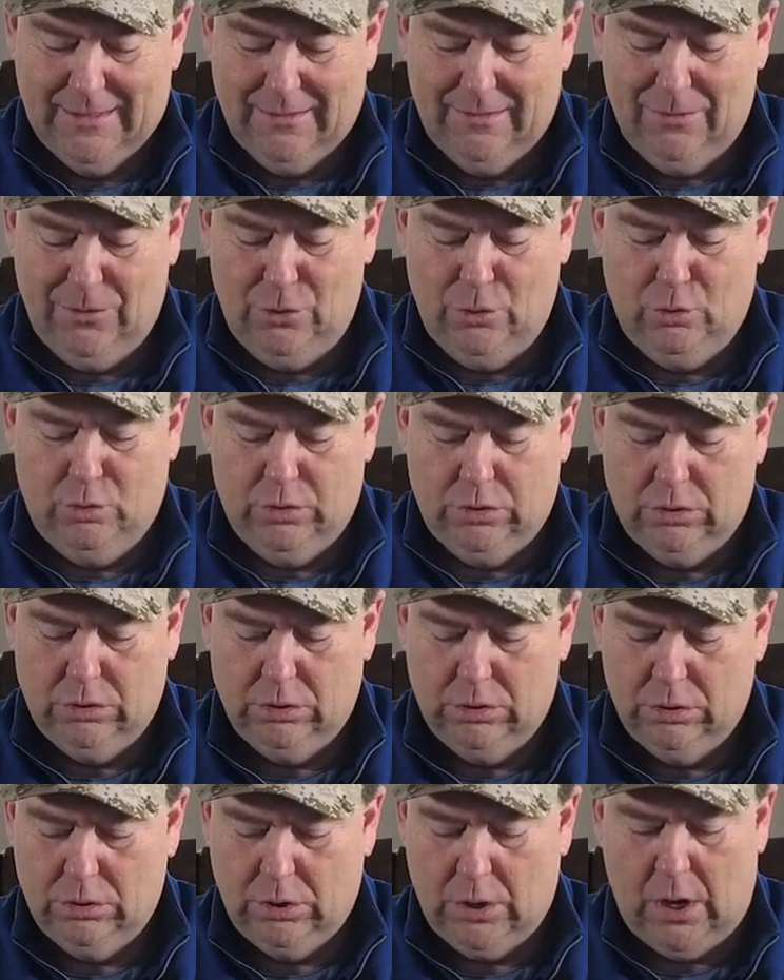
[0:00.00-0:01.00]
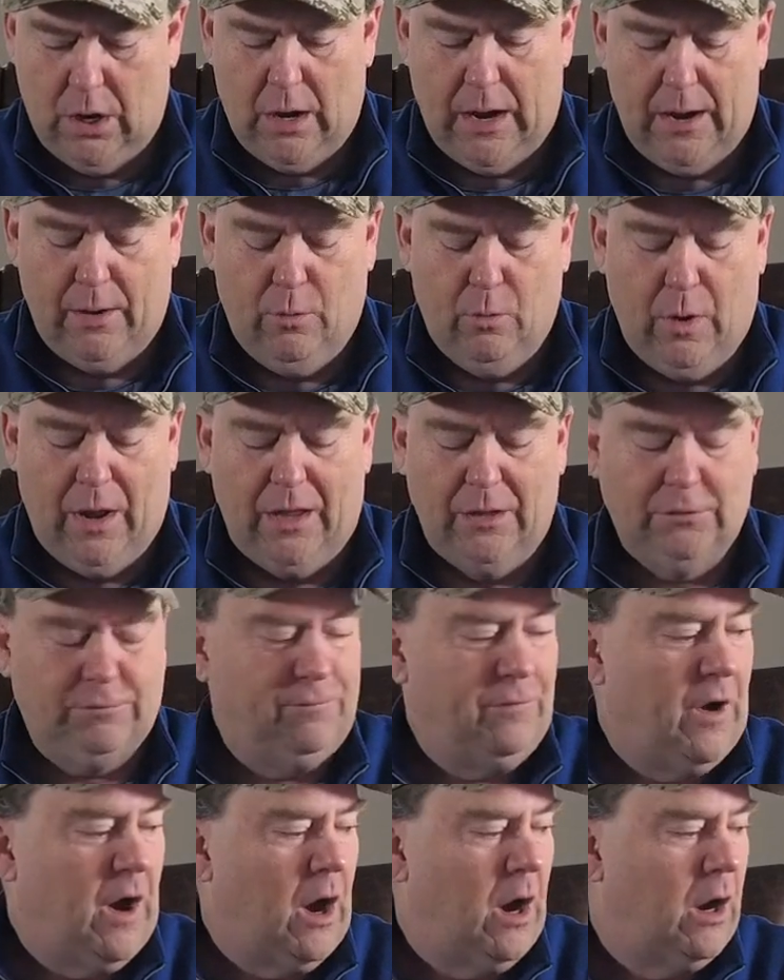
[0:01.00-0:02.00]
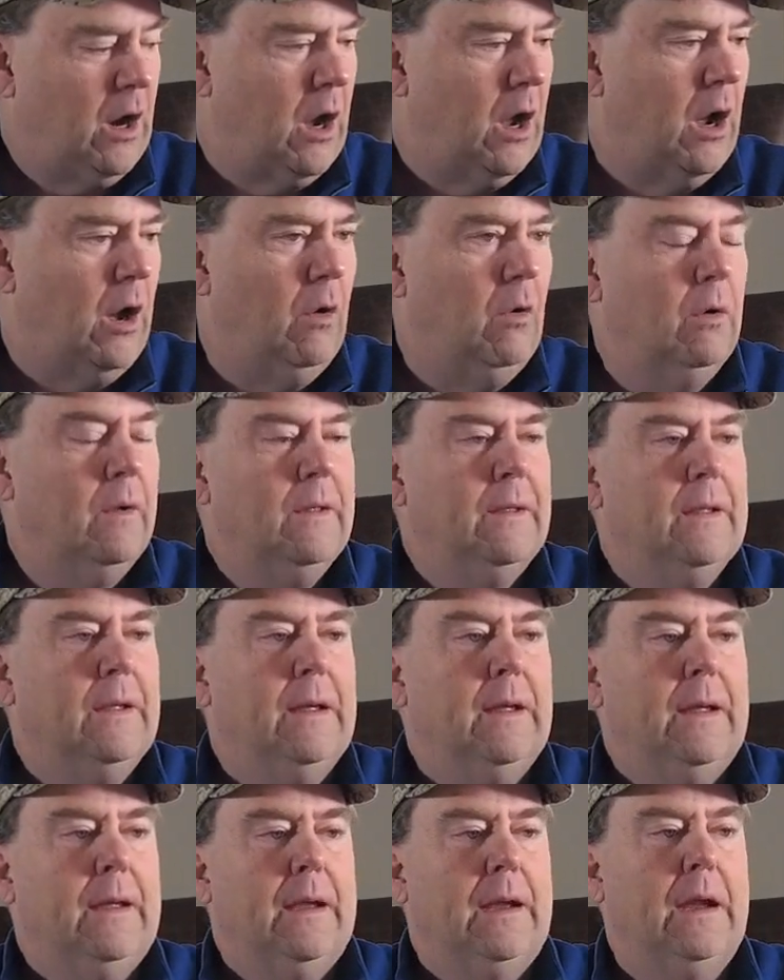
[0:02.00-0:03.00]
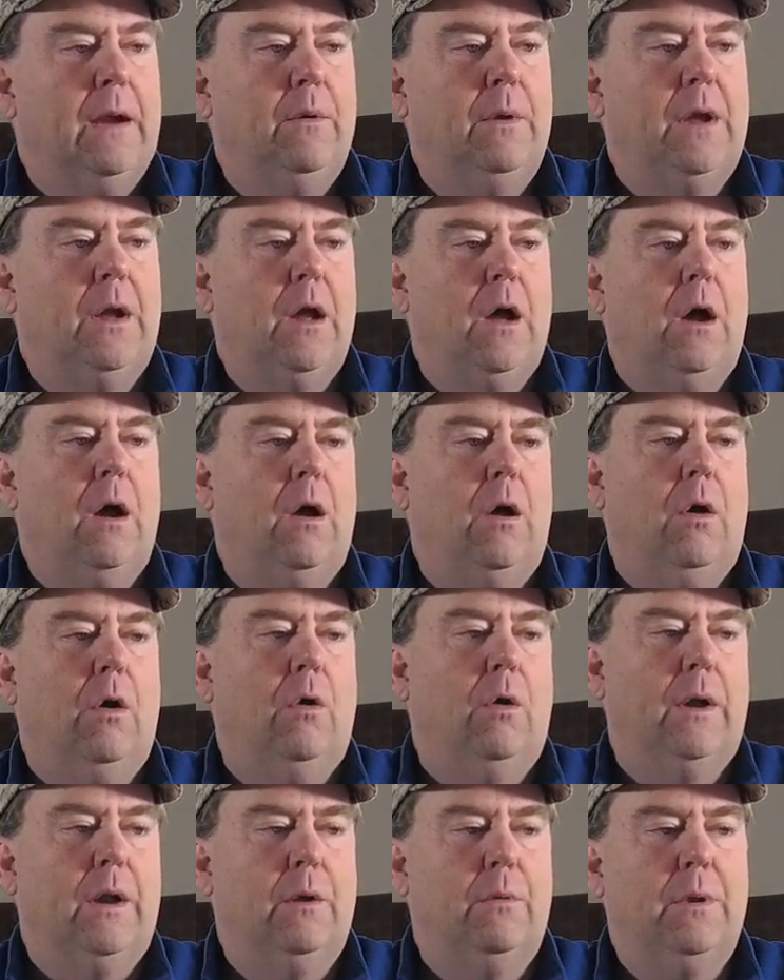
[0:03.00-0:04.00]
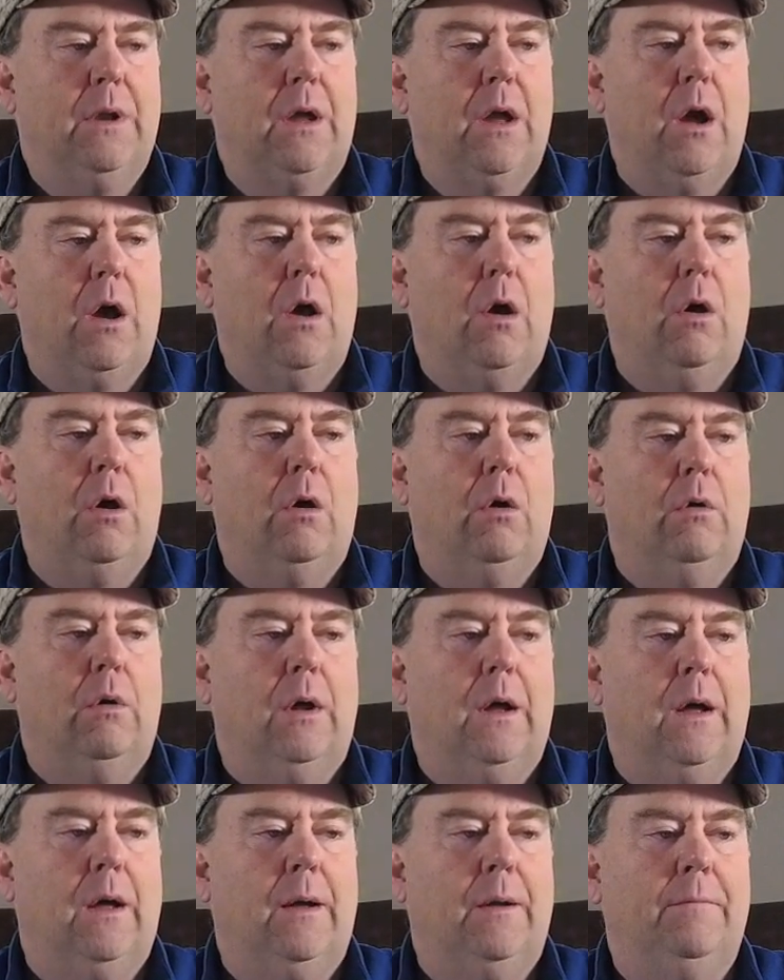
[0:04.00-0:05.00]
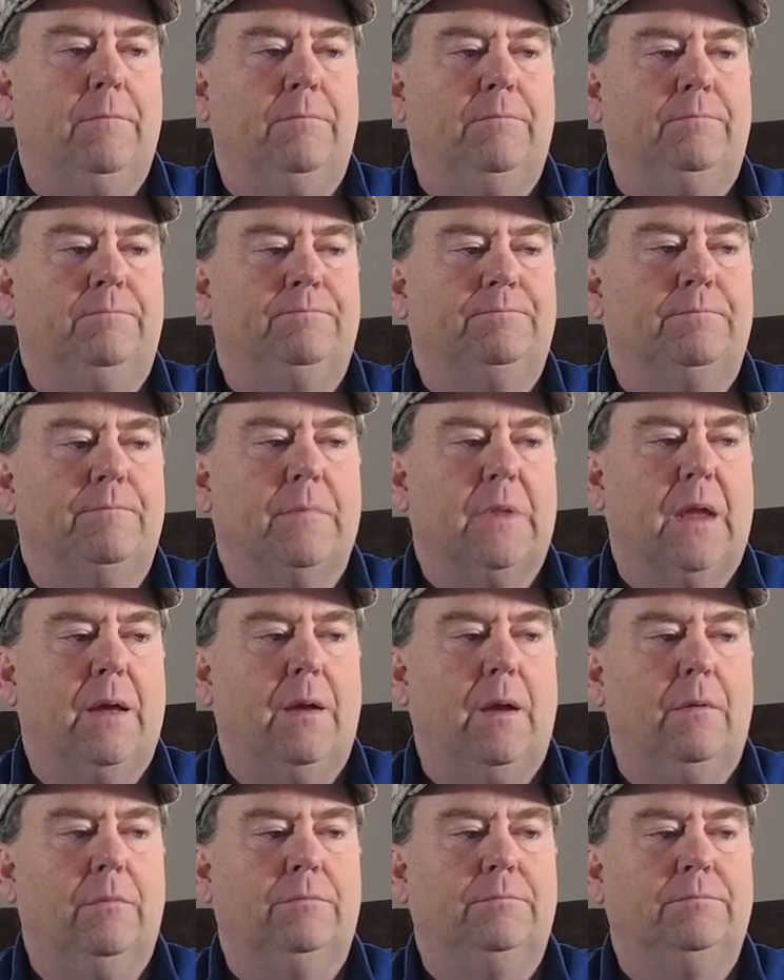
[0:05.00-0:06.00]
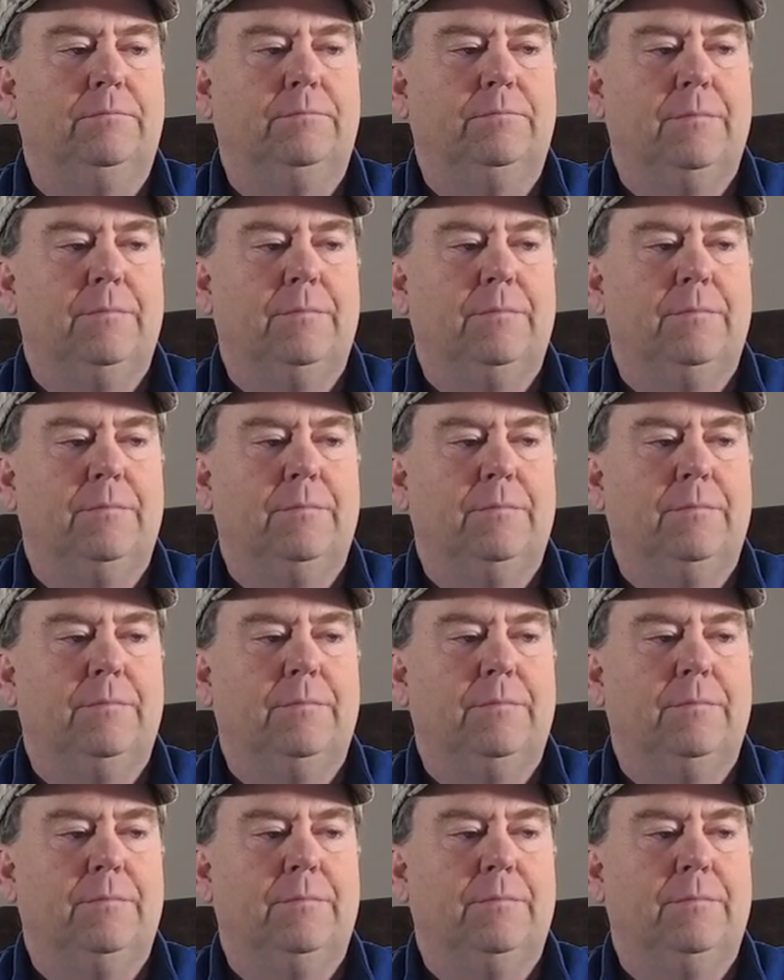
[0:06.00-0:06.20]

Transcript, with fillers: Woo! All right, Wells Fargo. Here we go. Here we go. Um, um,